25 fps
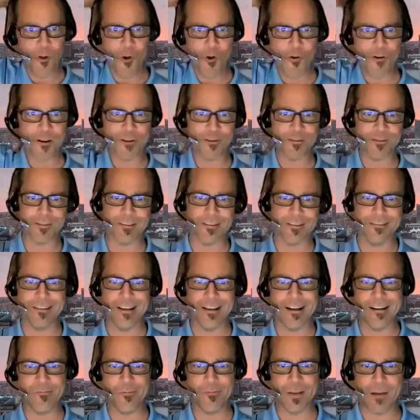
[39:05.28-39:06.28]
Orioles, and
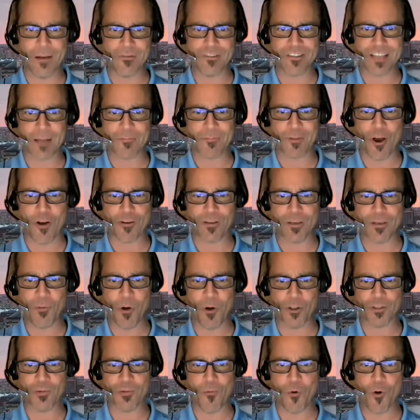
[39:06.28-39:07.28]
uh, we never stop talking
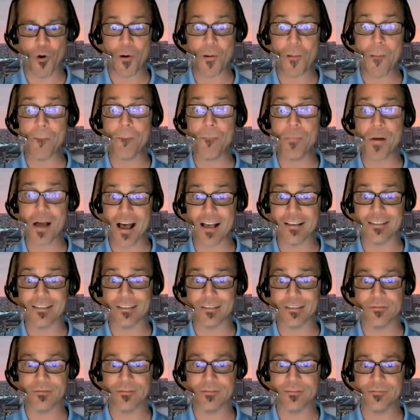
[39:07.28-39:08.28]
Baltimore
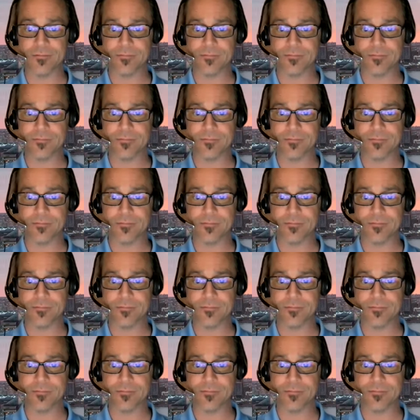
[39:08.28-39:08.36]
positive.